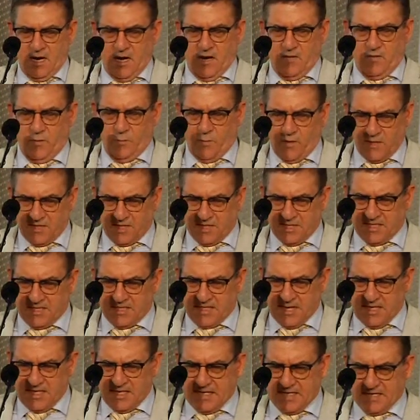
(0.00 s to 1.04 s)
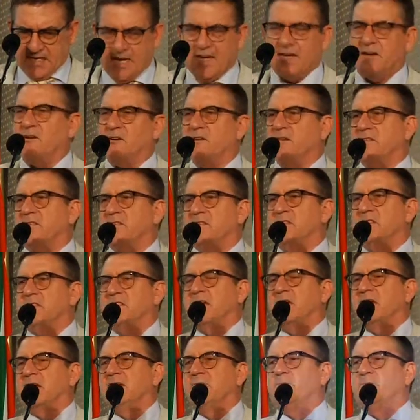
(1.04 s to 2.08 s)
There was a study done on
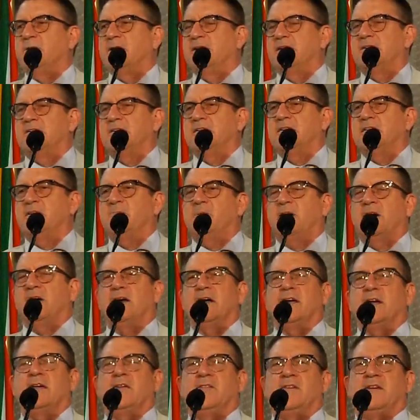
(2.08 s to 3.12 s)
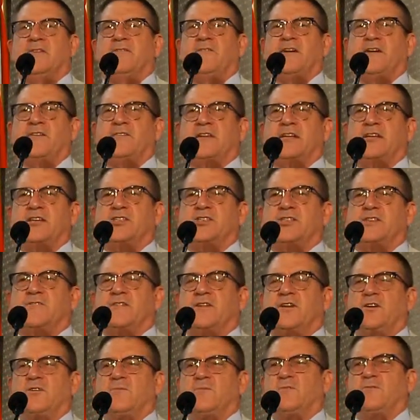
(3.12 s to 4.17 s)
sustainability by the Foundation for
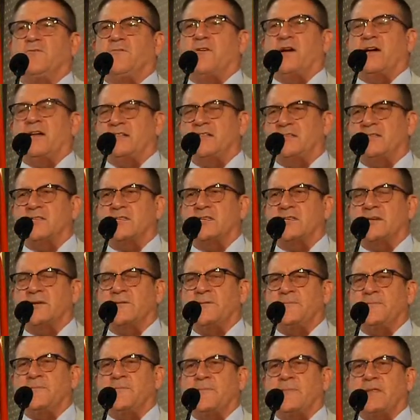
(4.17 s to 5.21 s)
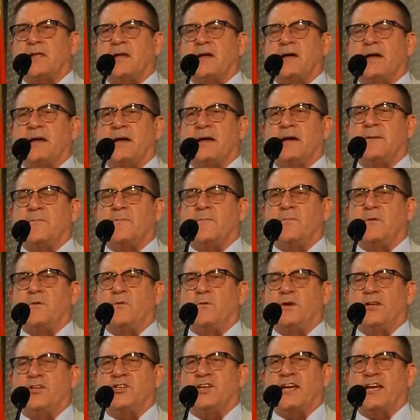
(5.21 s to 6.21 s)
Human Rights, which